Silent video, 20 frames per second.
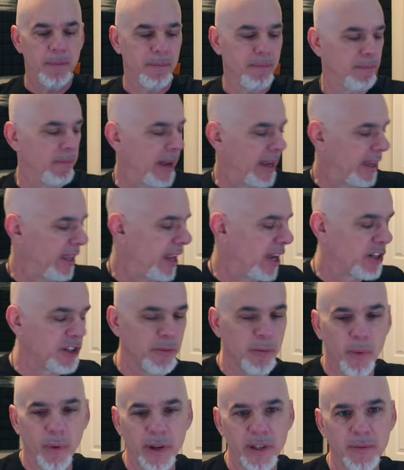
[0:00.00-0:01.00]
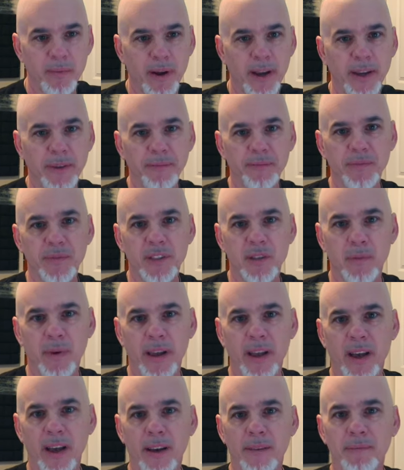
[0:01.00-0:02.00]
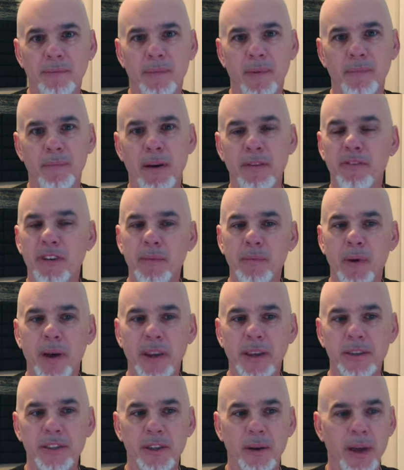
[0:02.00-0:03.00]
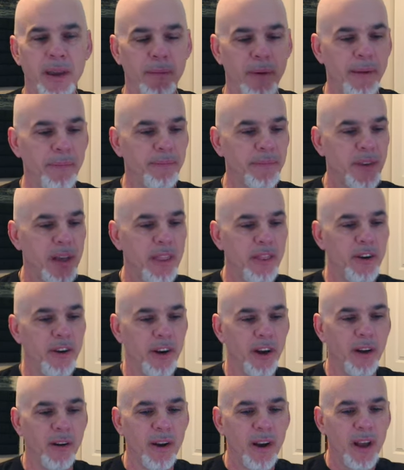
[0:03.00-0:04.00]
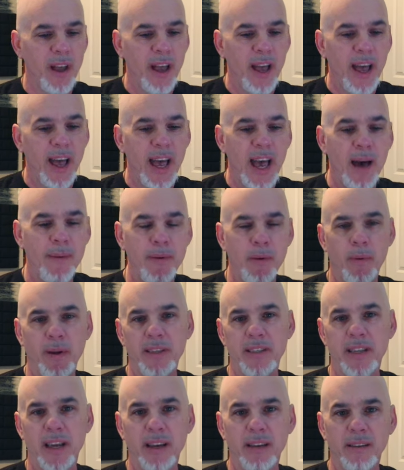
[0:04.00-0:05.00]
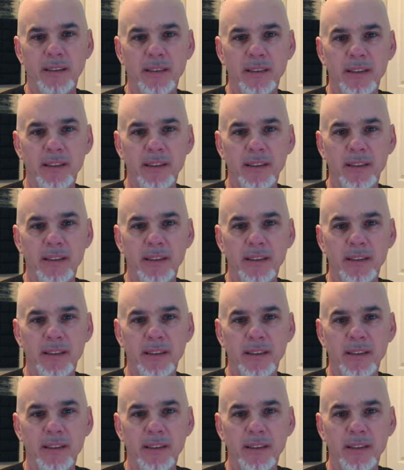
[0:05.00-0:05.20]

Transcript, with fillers: my connection point to my to my uh, my fun money. So anyway, there you go happy Wednesday.